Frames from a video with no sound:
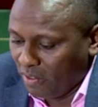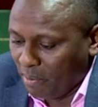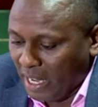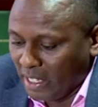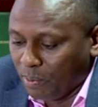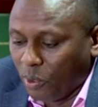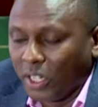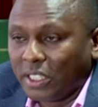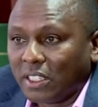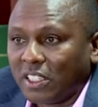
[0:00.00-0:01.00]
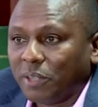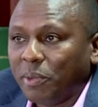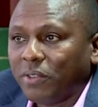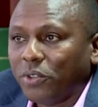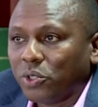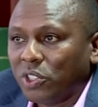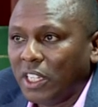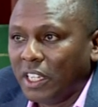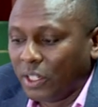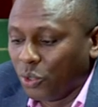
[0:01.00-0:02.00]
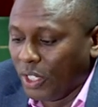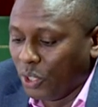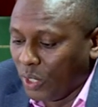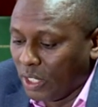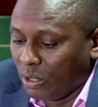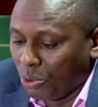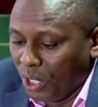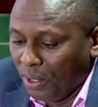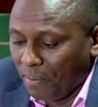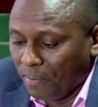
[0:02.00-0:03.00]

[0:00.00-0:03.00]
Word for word: of the budget policy statement for the year 2023